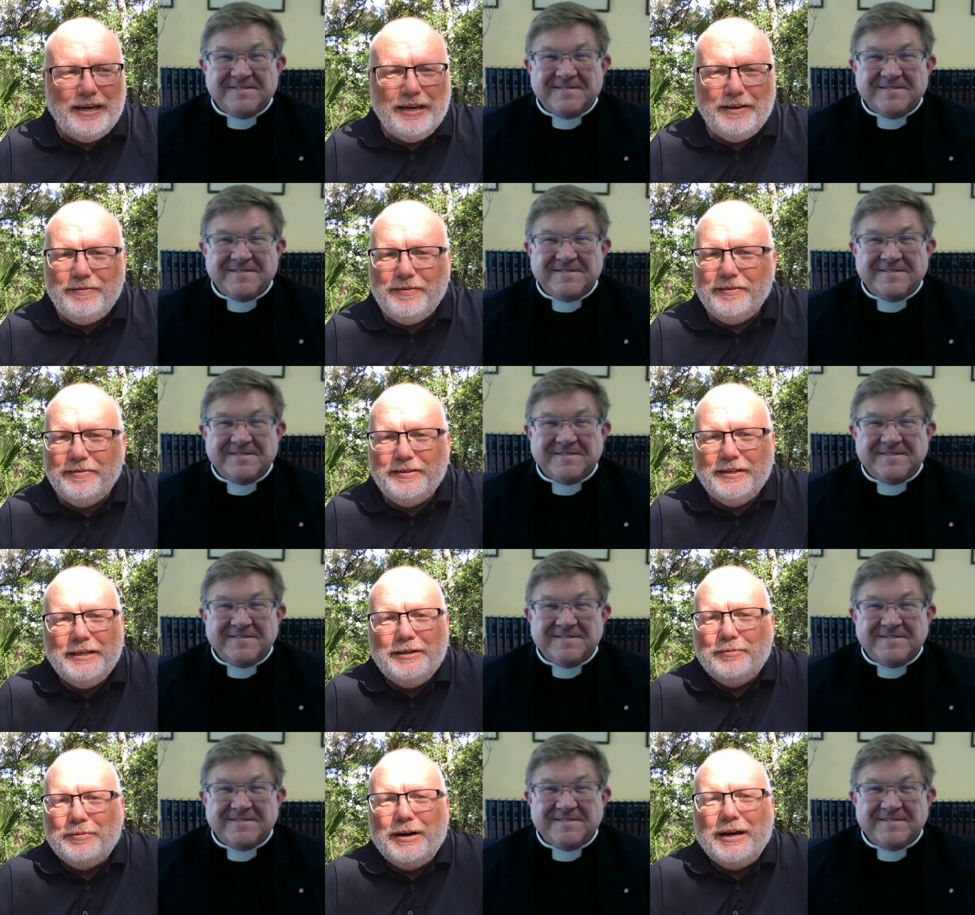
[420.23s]

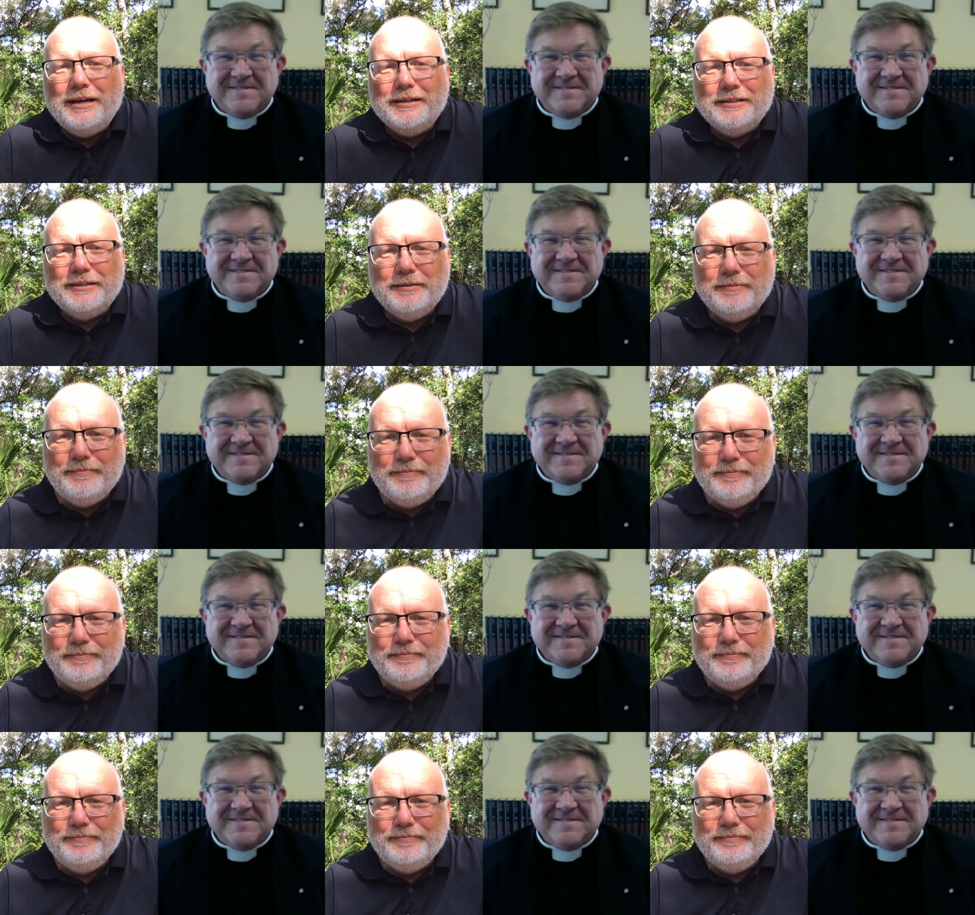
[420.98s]
Speaker 1: 815 rot.
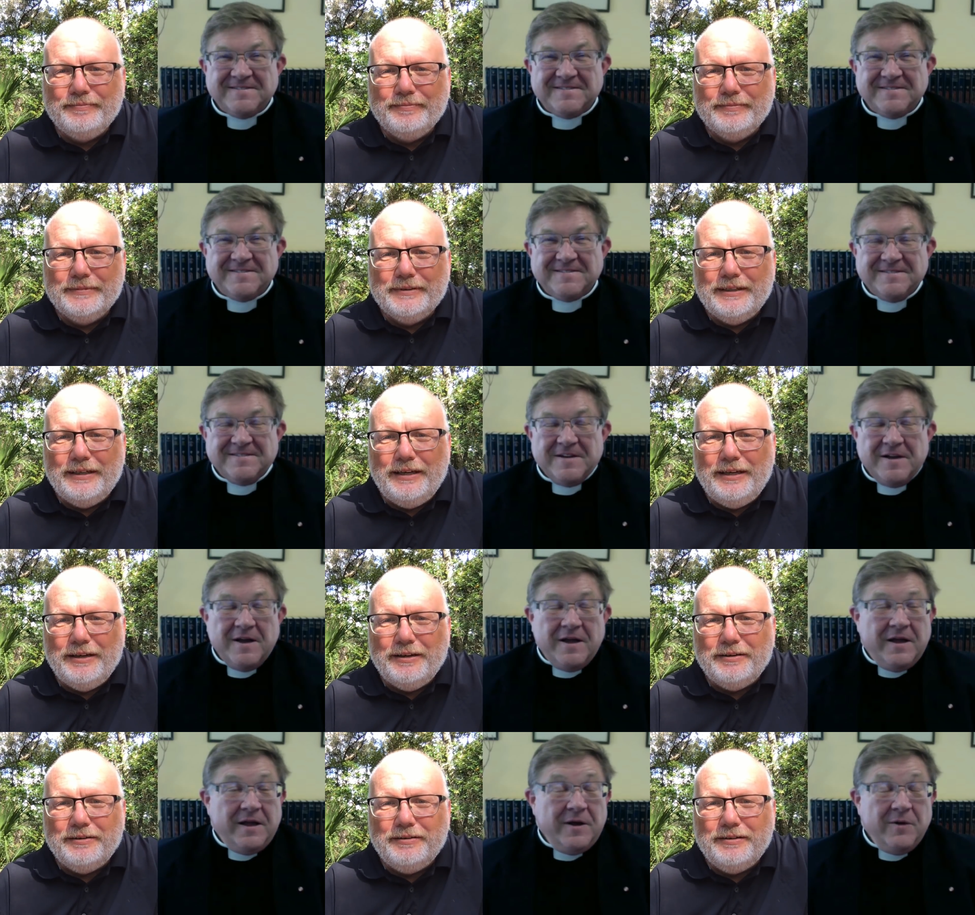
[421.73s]

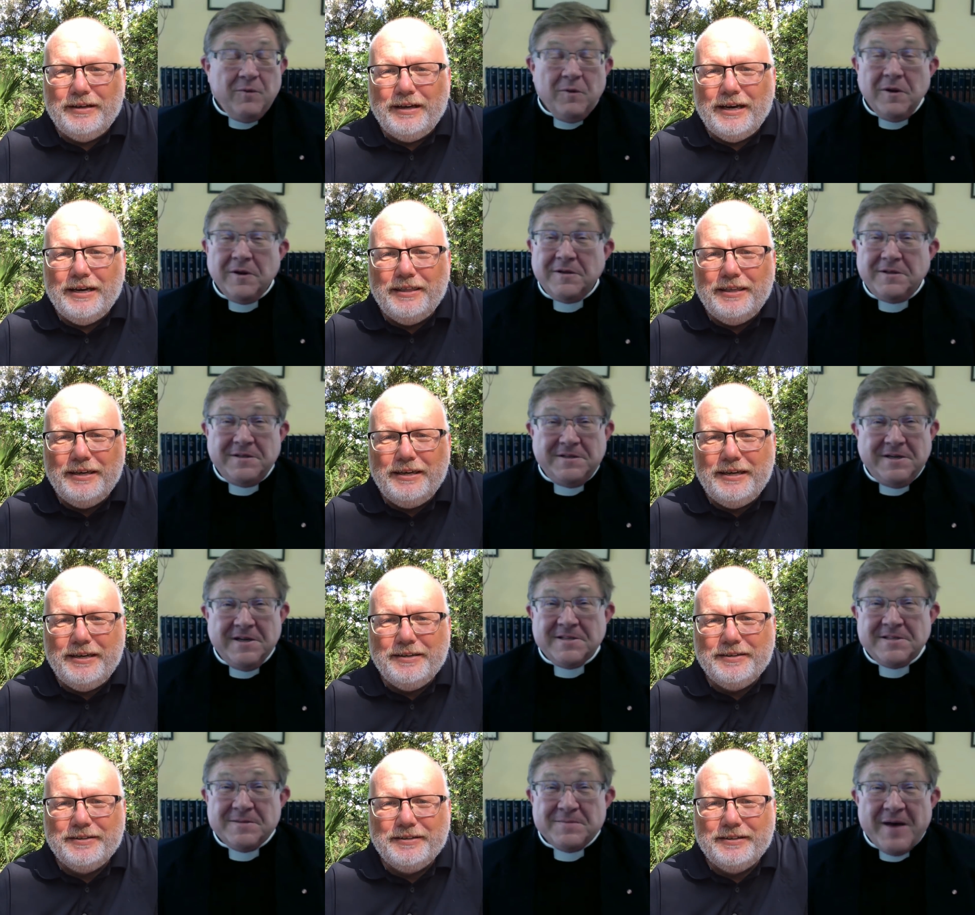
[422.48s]
Yeah, well, I think
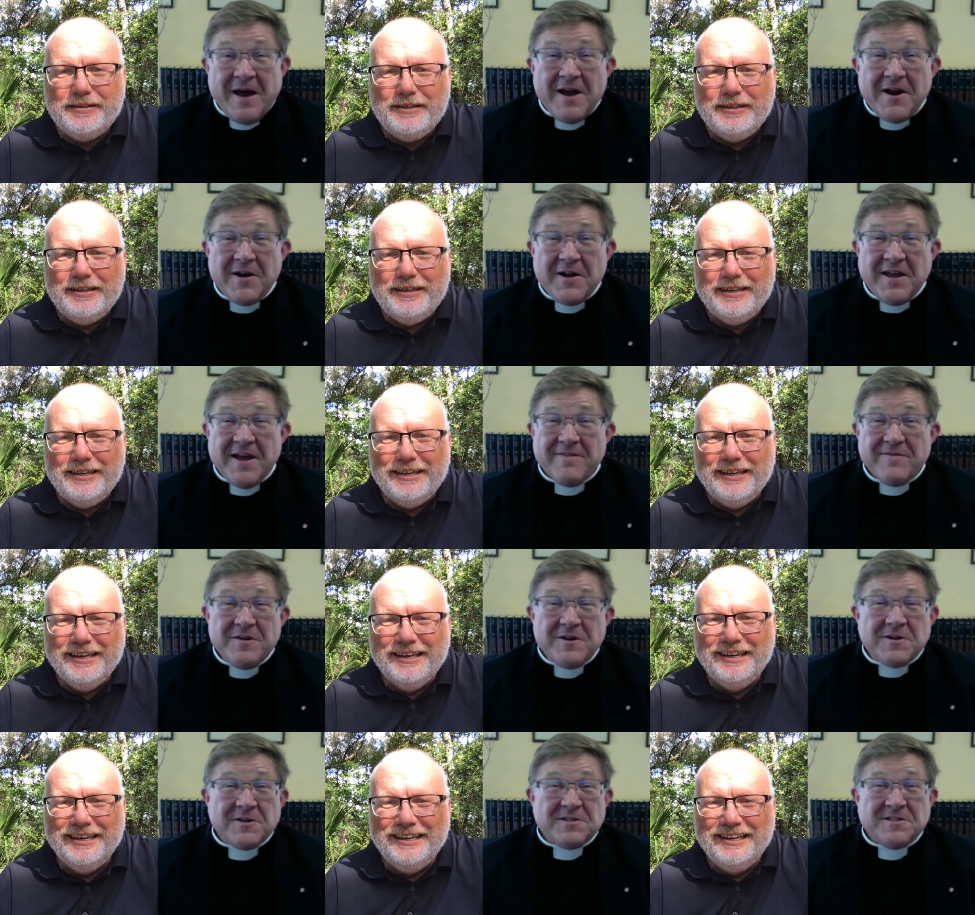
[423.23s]
it doesn't matter,
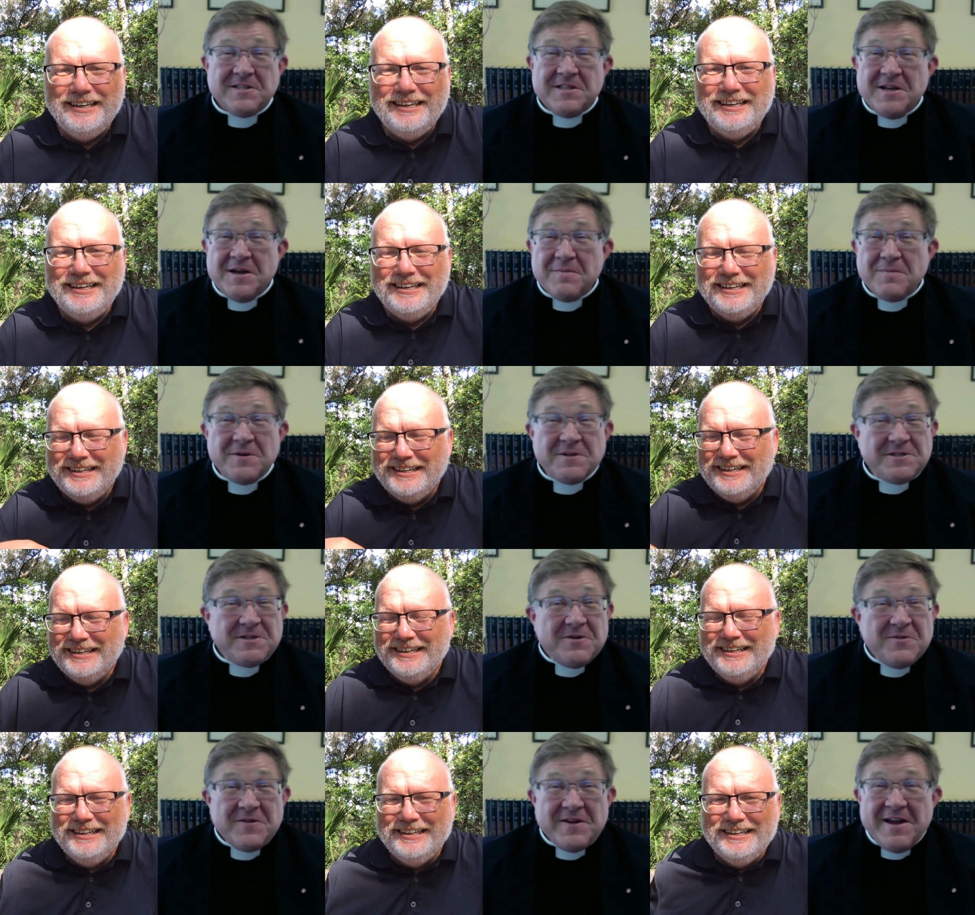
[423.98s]
Speaker 2: Kevin, because the numbers
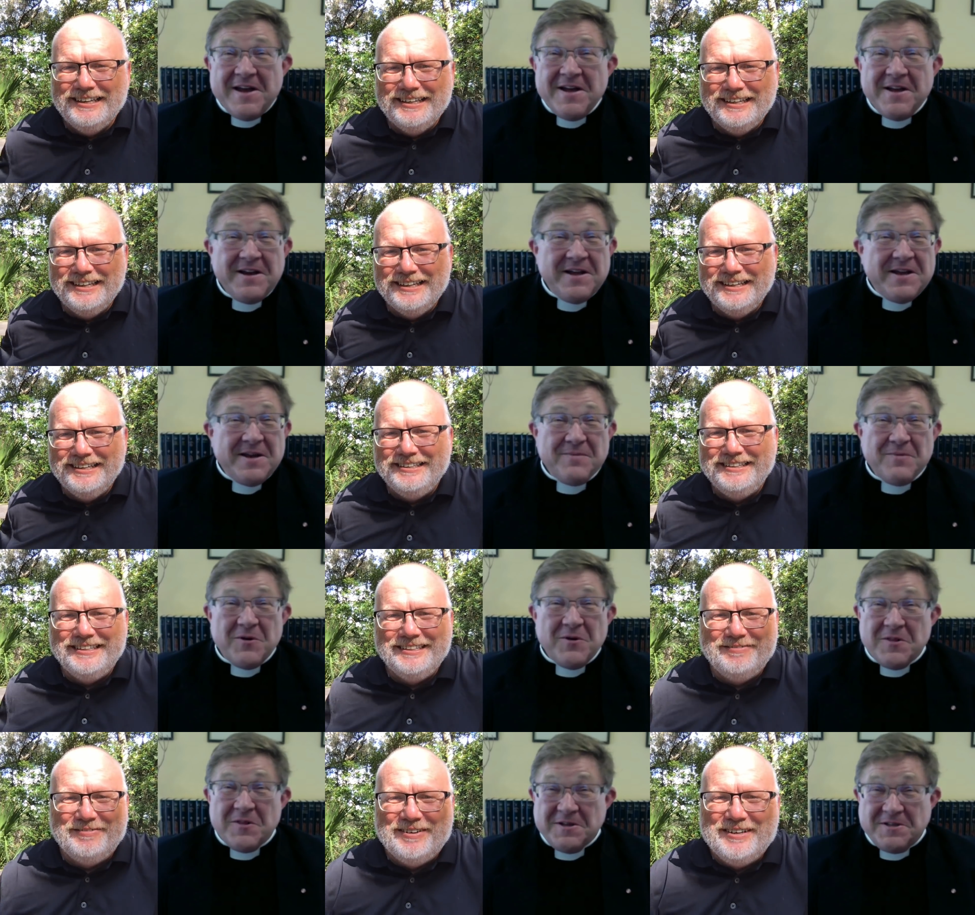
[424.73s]
don't count
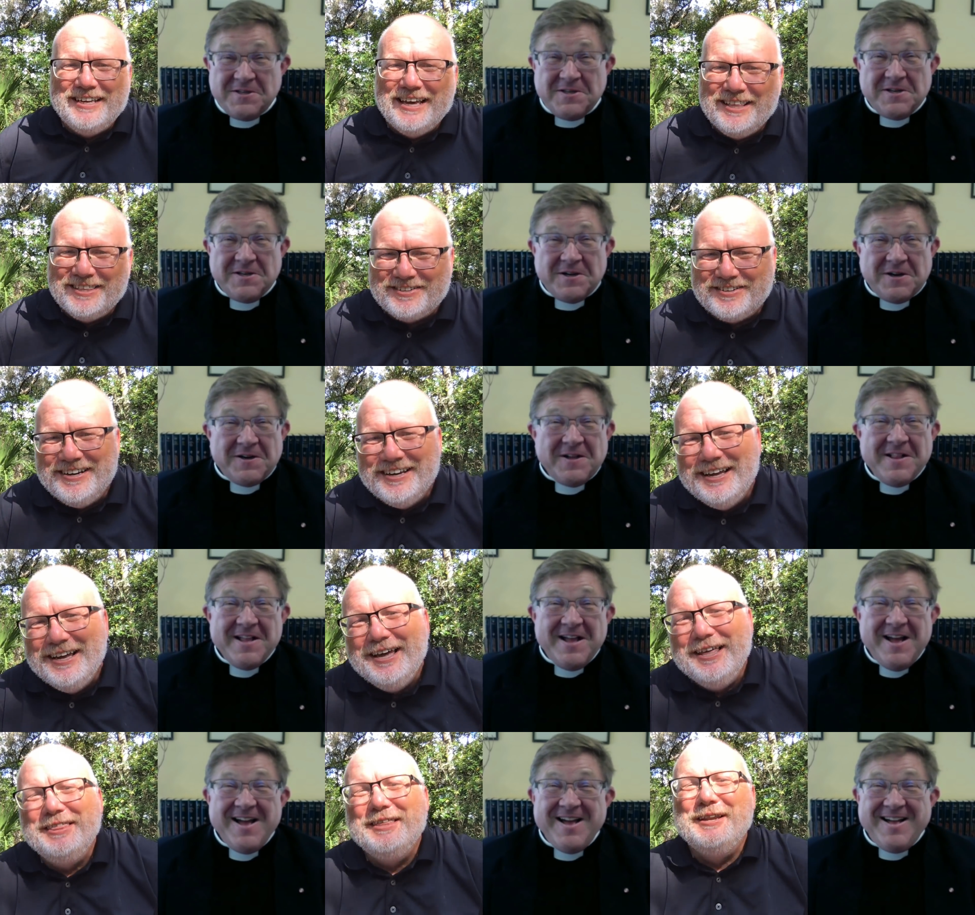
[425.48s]
anymore. yeah,
Speaker 1: that's
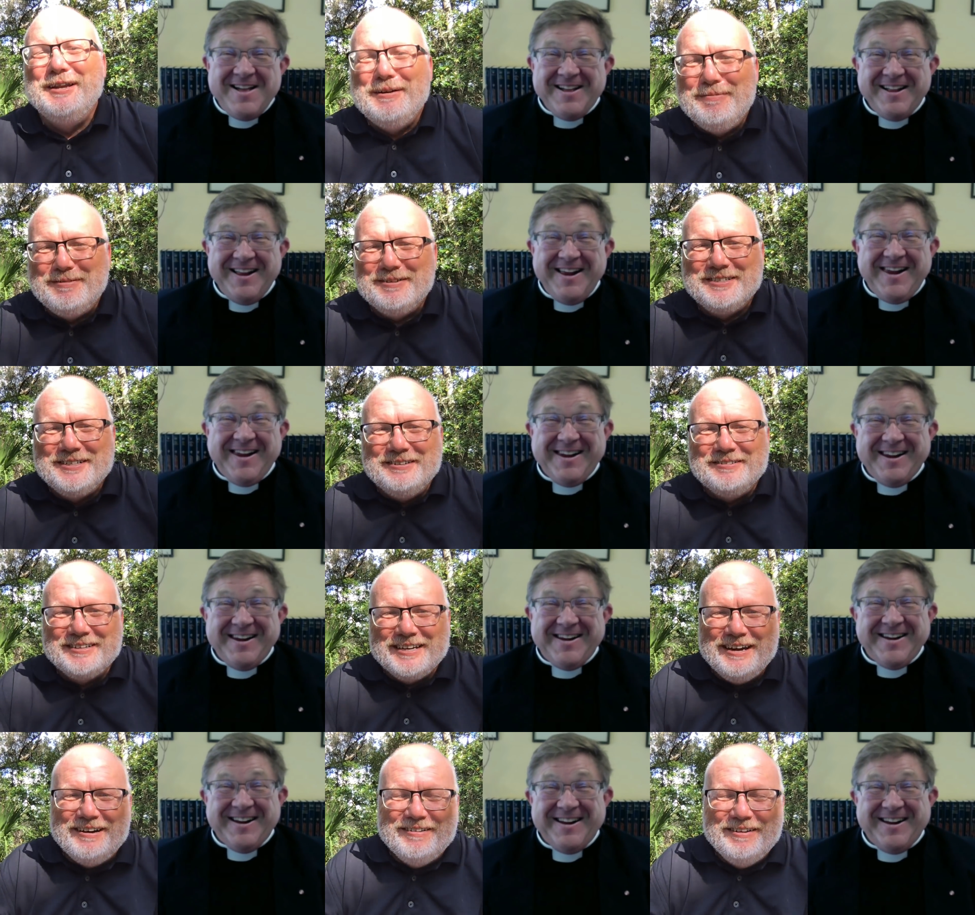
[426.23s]
right. The numbers
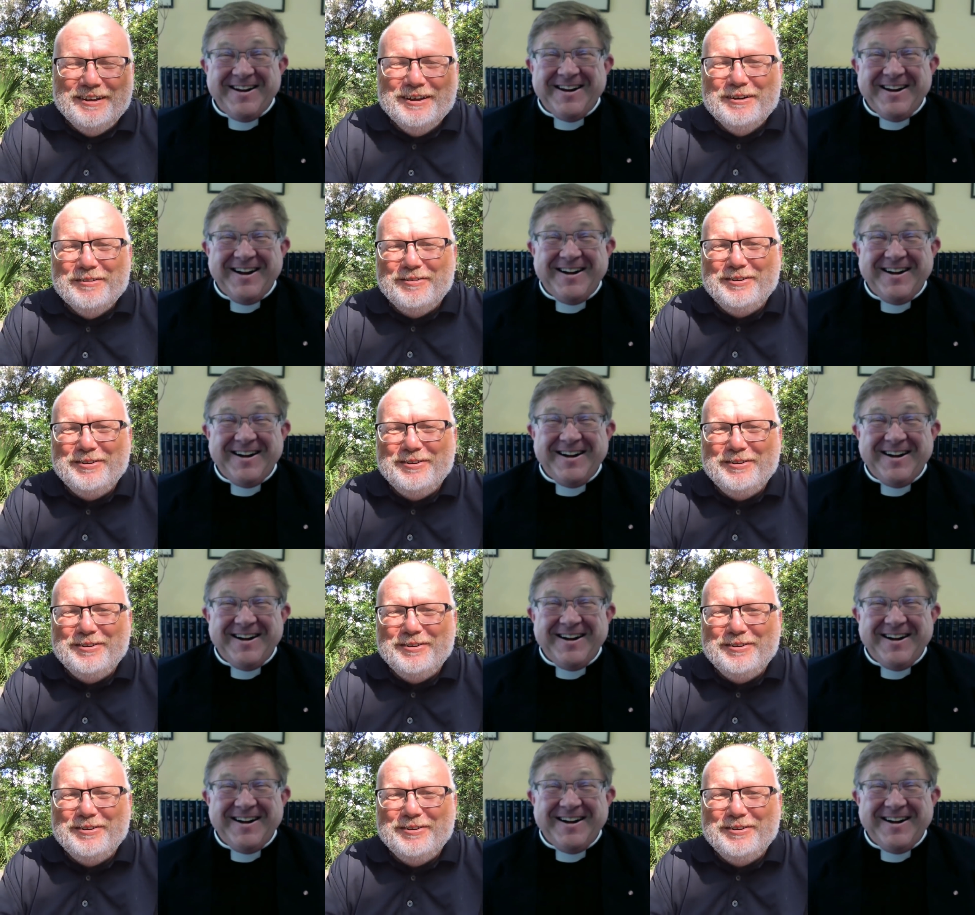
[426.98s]
don't count.